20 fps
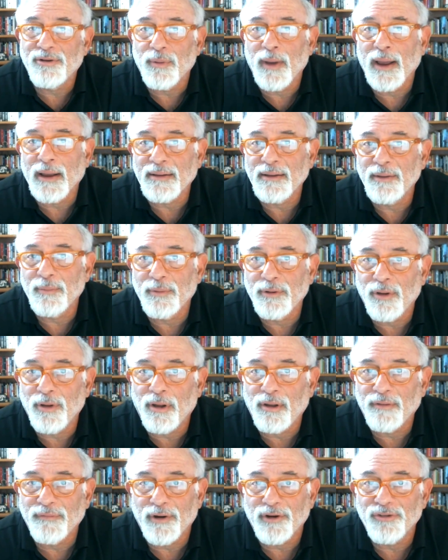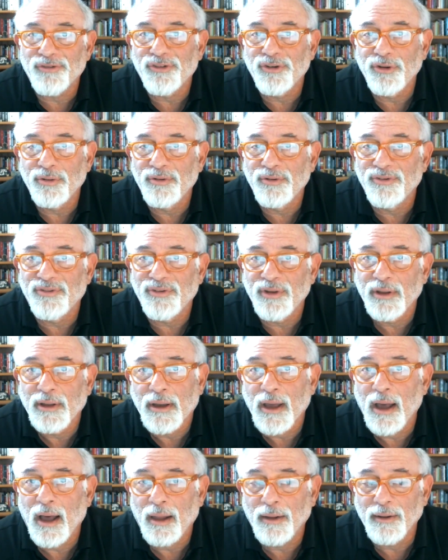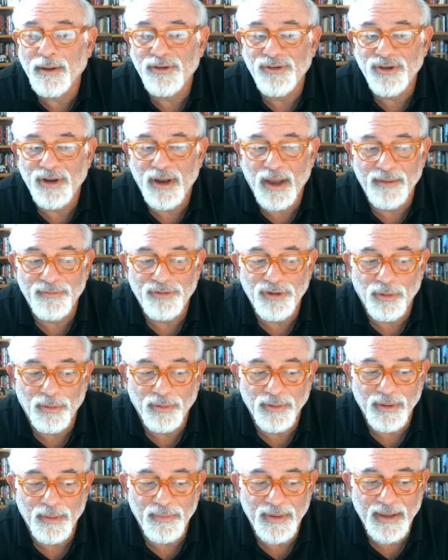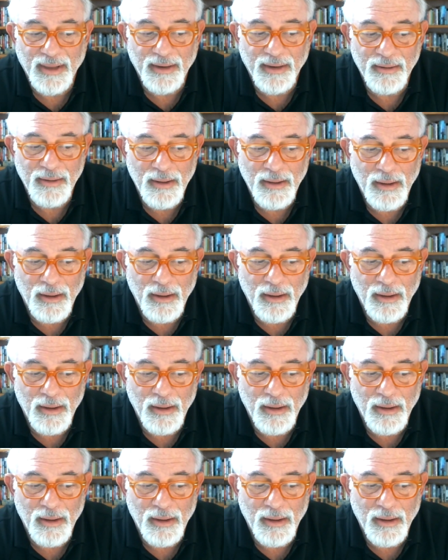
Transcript: directly with all of our students in the college, and I've told them that,